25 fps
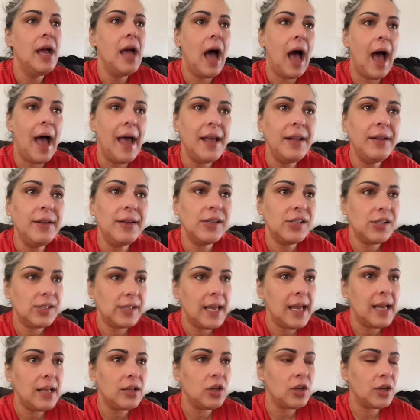I
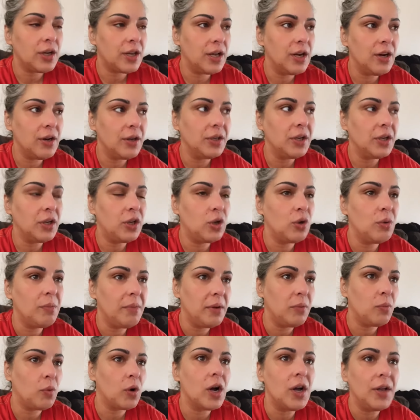understand you're here in the
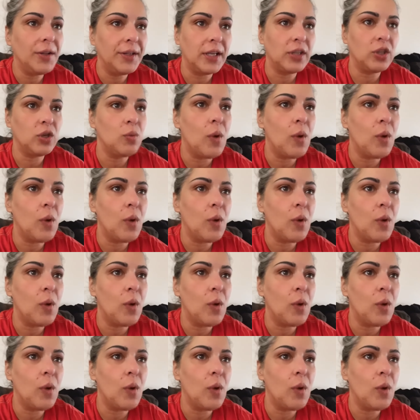human world and